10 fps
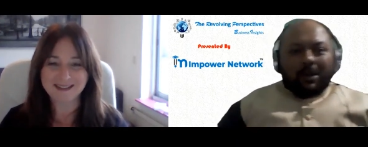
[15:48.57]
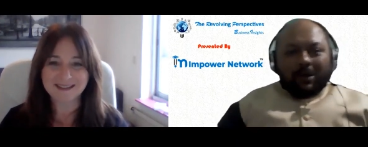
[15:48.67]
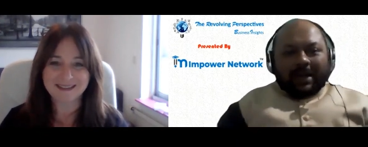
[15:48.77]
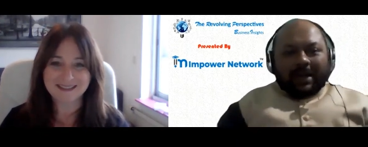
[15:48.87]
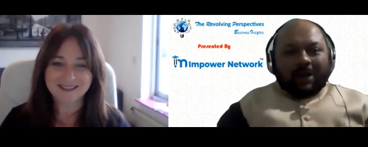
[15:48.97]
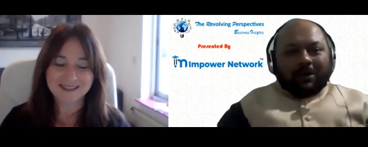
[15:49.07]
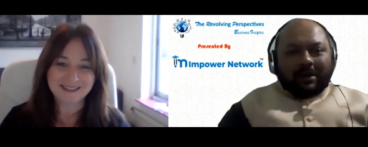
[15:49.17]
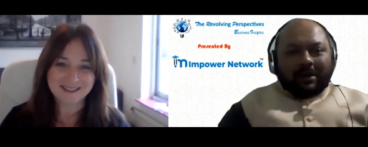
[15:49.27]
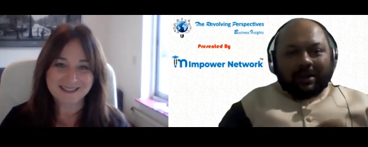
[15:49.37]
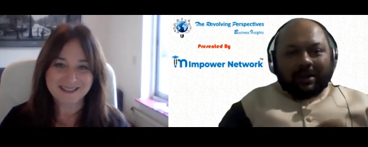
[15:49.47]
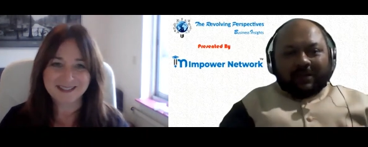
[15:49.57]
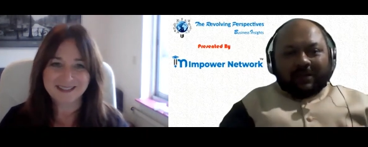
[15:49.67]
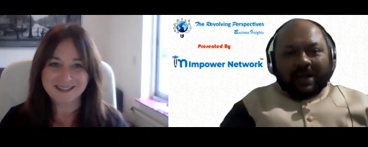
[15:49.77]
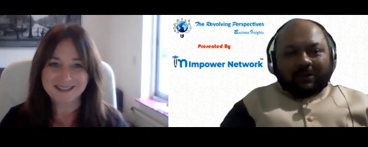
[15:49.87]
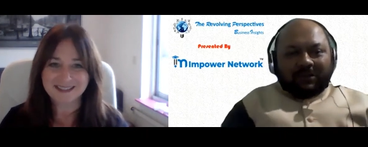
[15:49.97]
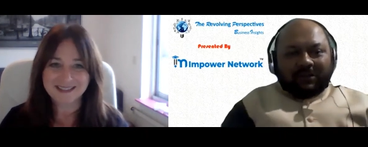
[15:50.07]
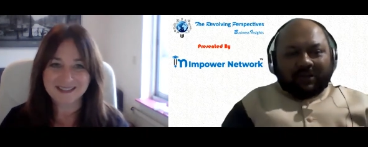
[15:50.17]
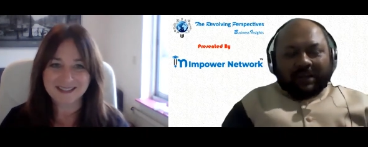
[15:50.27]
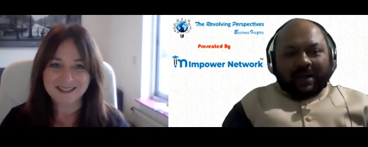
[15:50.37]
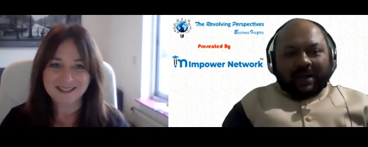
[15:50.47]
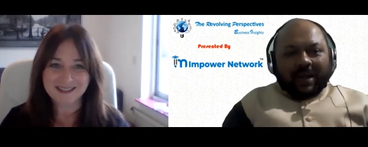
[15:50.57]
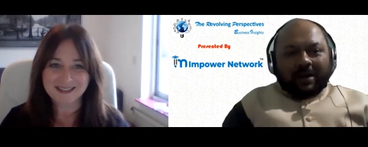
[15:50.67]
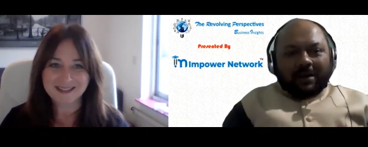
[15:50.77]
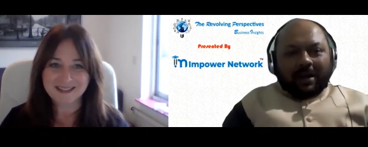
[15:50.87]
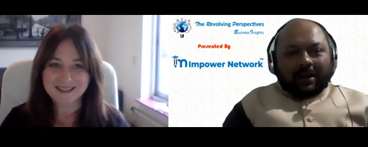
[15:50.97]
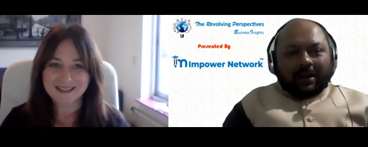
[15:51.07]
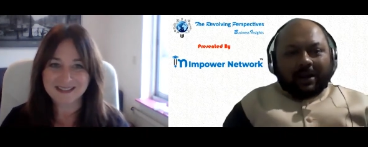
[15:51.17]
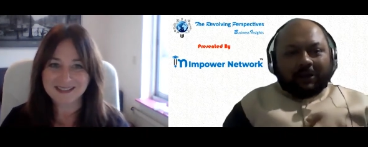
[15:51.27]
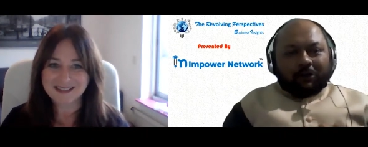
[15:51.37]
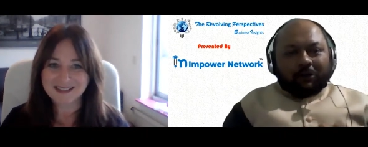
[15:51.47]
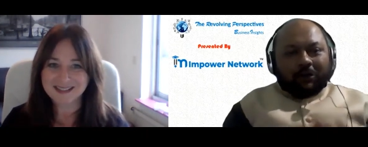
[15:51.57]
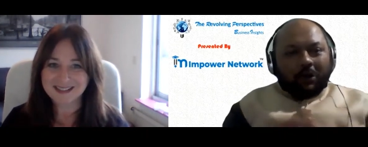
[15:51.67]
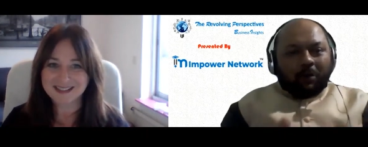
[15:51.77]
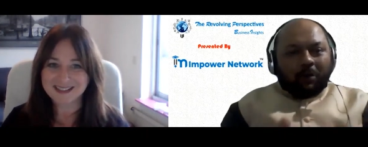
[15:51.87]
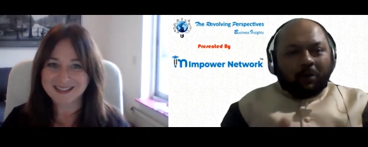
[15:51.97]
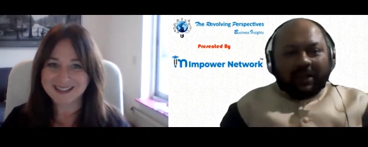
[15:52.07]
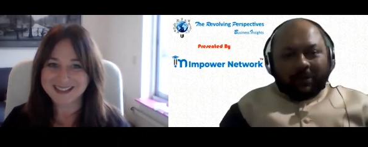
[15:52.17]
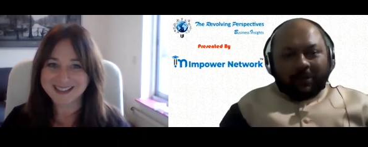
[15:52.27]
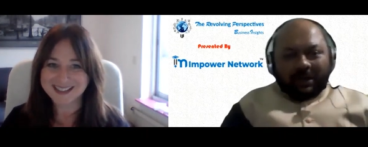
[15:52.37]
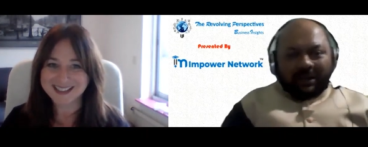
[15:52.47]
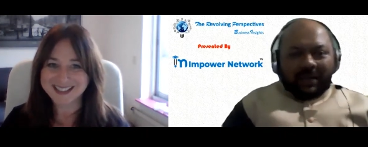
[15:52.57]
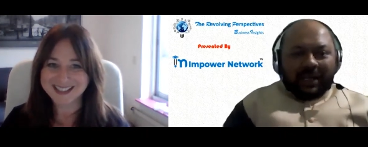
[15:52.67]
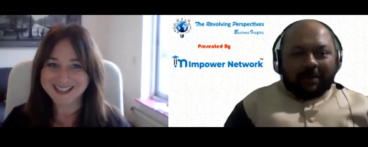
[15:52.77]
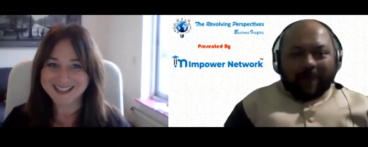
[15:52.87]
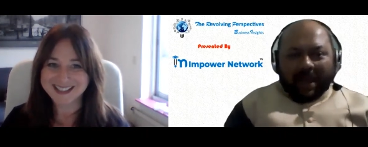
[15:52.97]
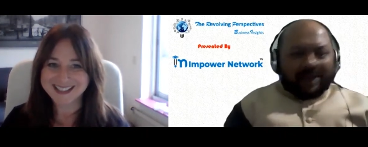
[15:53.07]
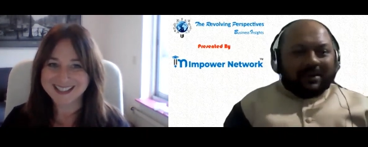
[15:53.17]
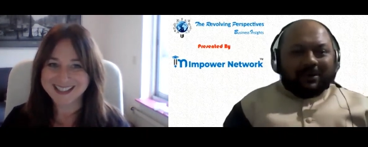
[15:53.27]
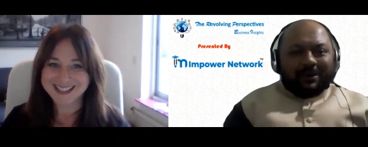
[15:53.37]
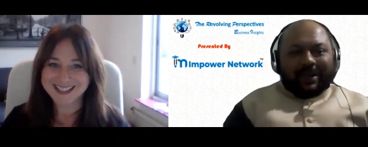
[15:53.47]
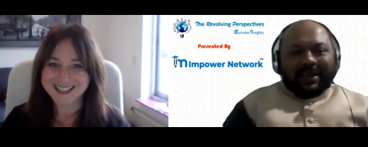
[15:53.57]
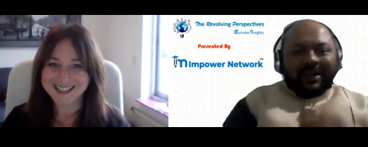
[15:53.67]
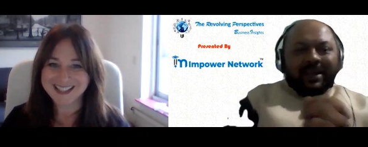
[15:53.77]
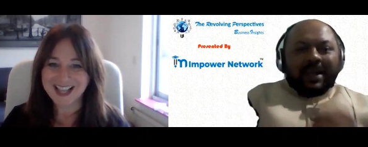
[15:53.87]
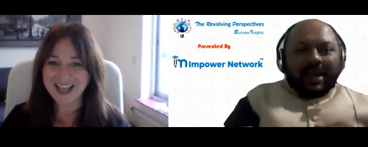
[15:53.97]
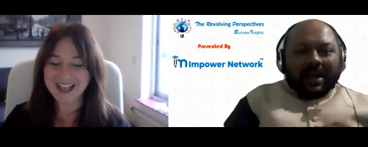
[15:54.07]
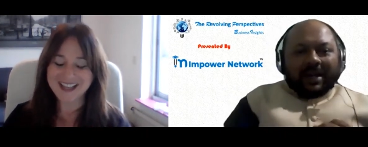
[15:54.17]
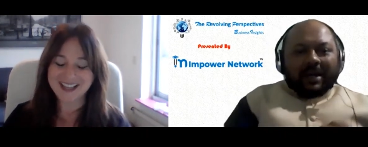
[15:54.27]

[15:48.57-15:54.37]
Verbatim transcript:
Speaker 1: okay now uh, if that was a tricky one i'll uh, get you to your domain expertise again back okay and